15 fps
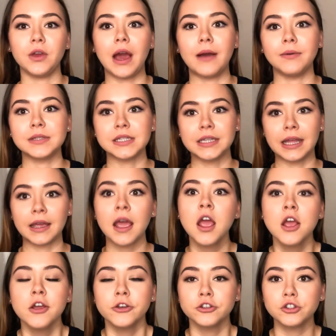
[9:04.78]
I wasn't like
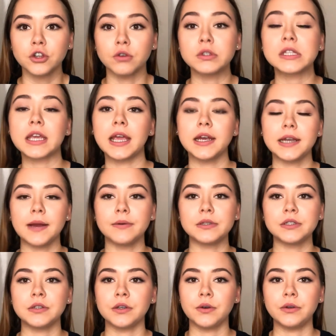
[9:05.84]
so scared I
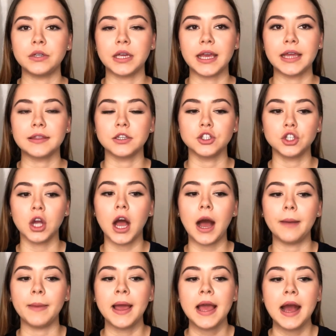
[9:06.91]
wasn't going to get the
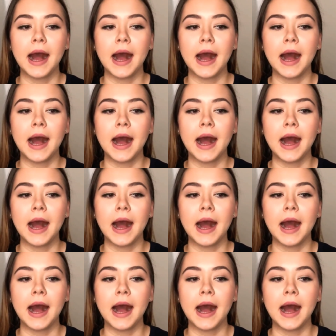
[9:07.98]
job.